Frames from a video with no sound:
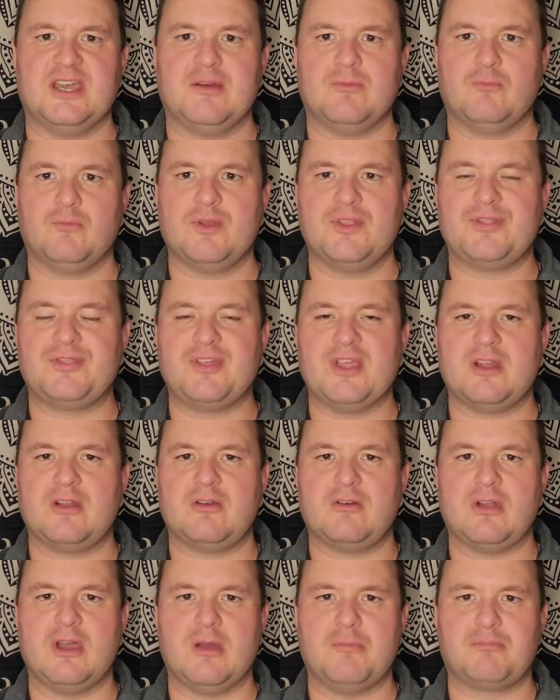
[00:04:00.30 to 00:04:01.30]
uh, with
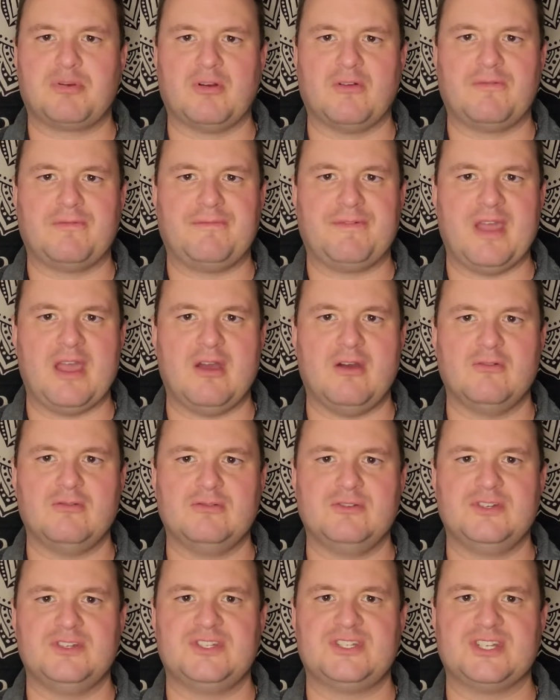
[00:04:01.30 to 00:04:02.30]
their uh,
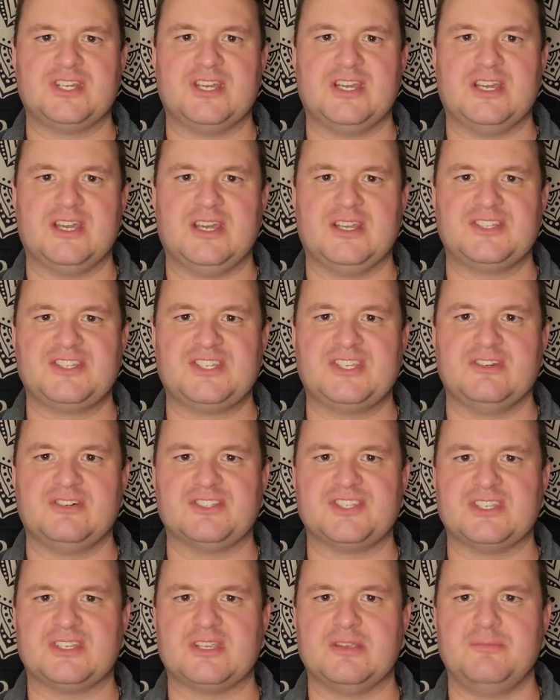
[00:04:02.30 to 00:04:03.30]
profound uh,
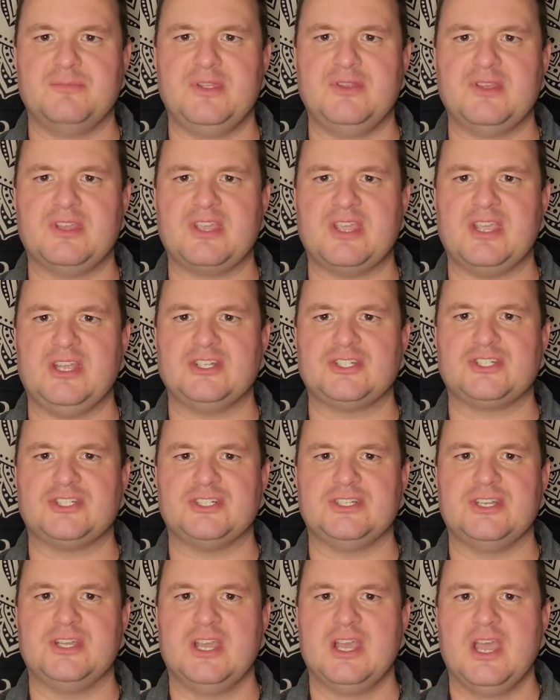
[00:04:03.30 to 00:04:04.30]
skills in
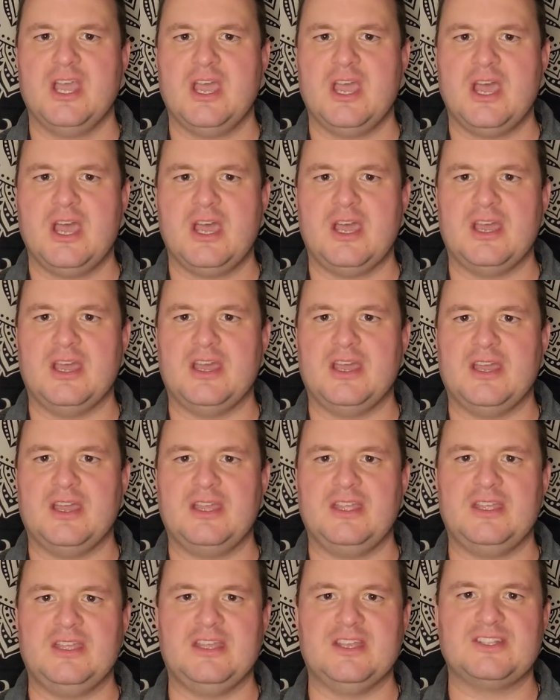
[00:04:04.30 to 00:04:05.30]
communication,
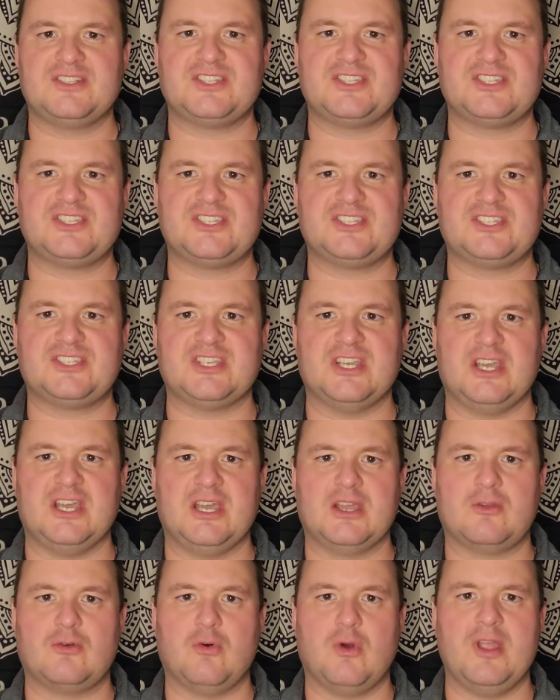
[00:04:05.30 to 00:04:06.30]
uh, it's
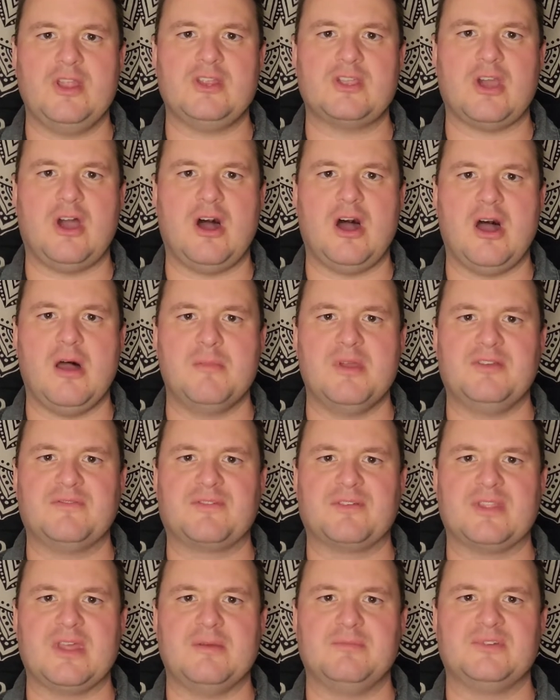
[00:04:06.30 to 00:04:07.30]
uh, quite common
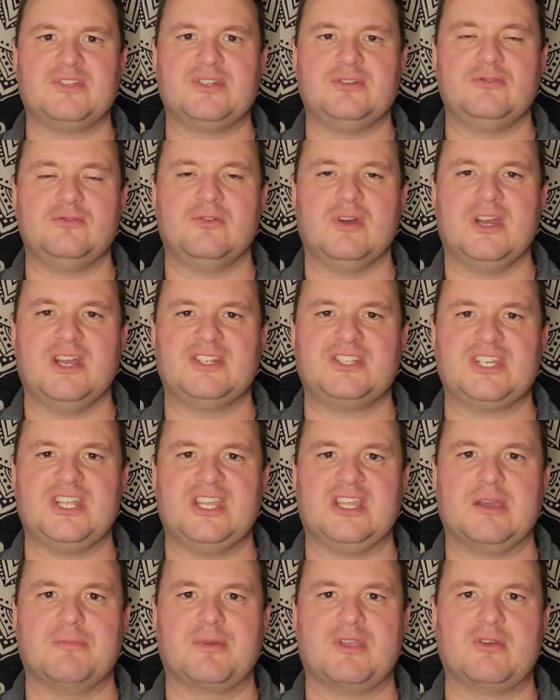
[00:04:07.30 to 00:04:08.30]
for them to
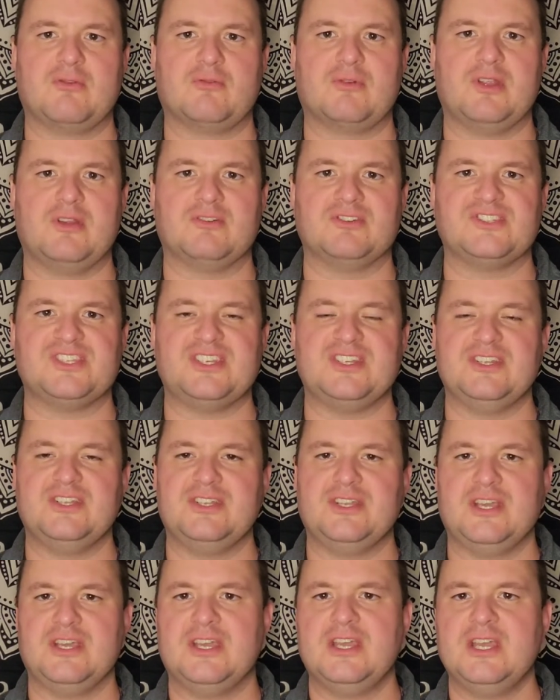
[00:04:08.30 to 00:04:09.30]
take up careers
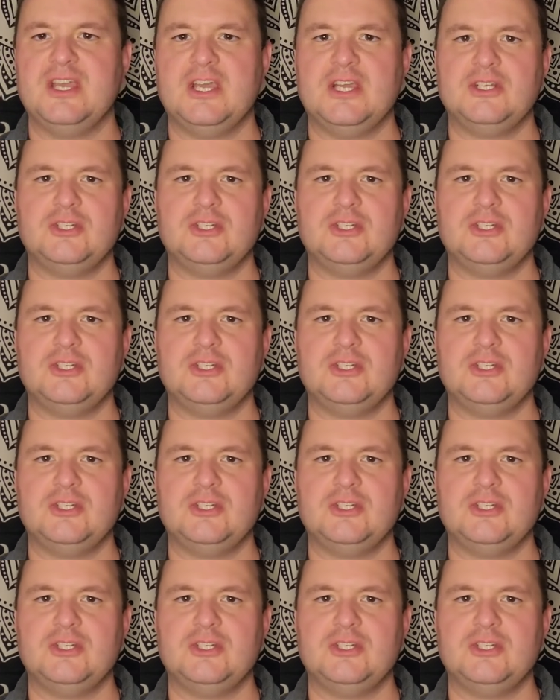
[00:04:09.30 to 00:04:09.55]
in